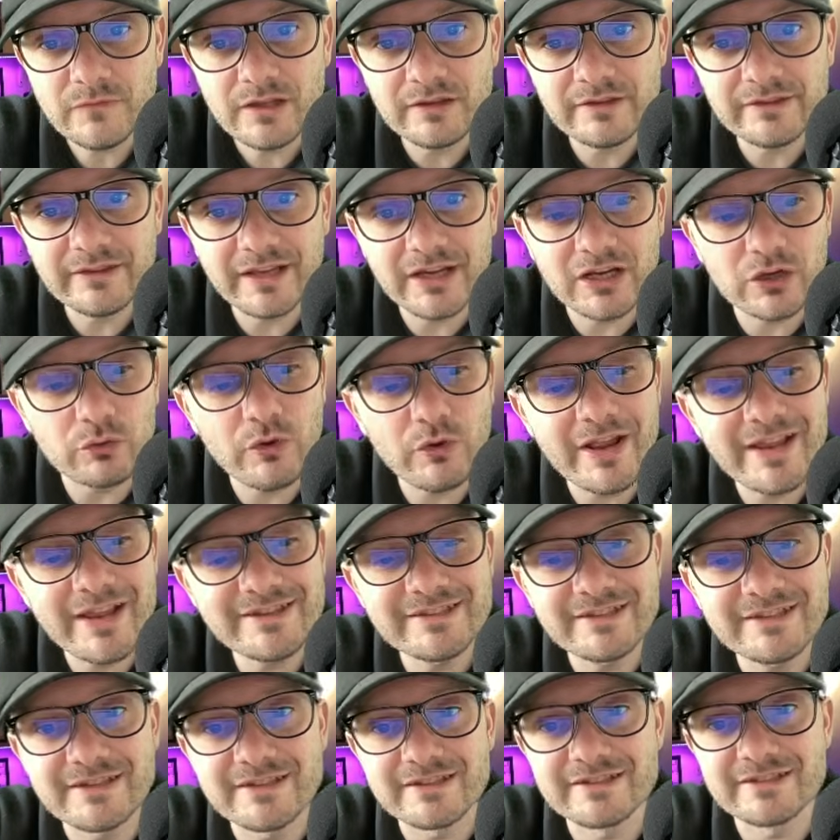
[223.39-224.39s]
The
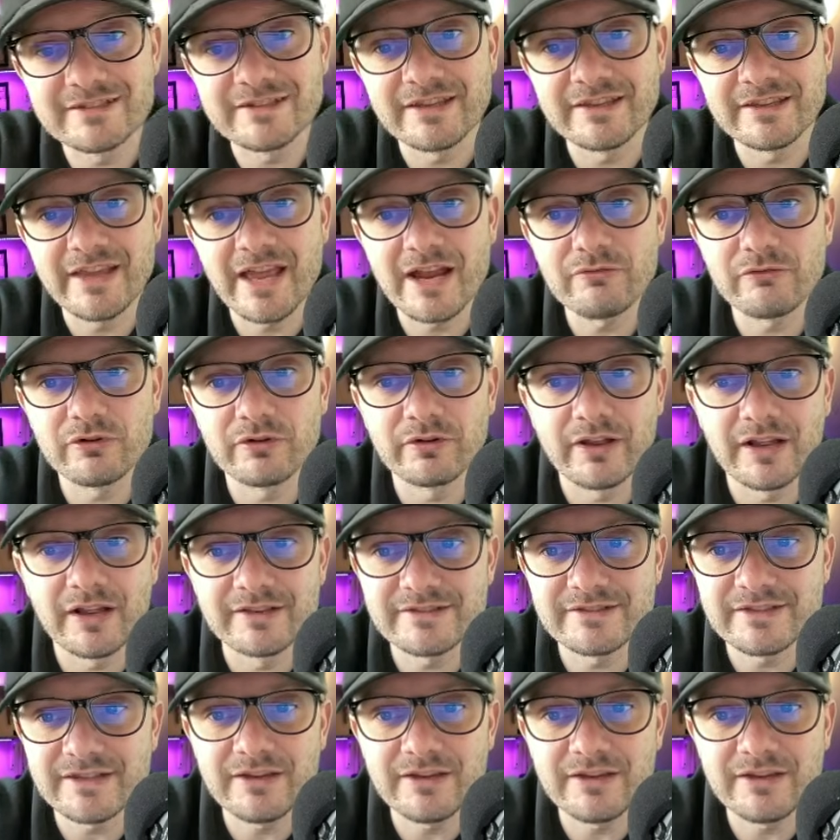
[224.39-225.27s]
craziest scenario, guys,